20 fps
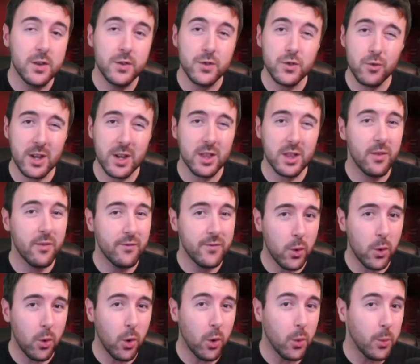Strength
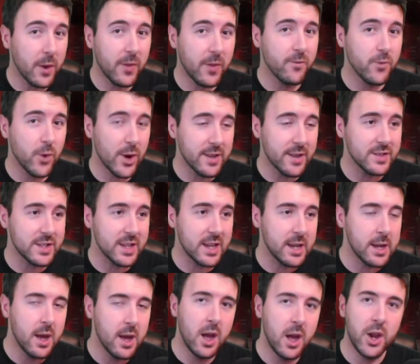4 with
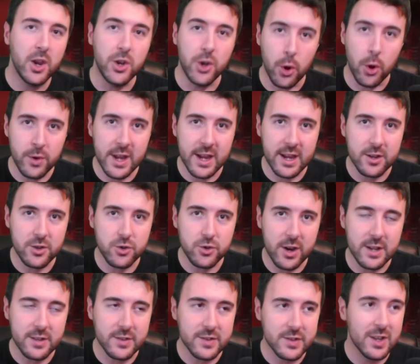frenzy, no
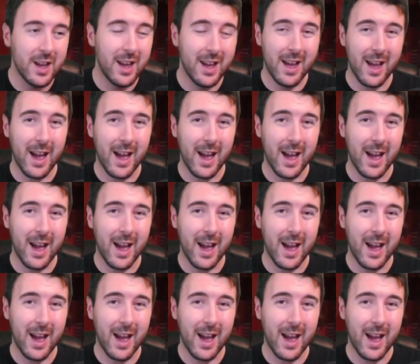negatraits,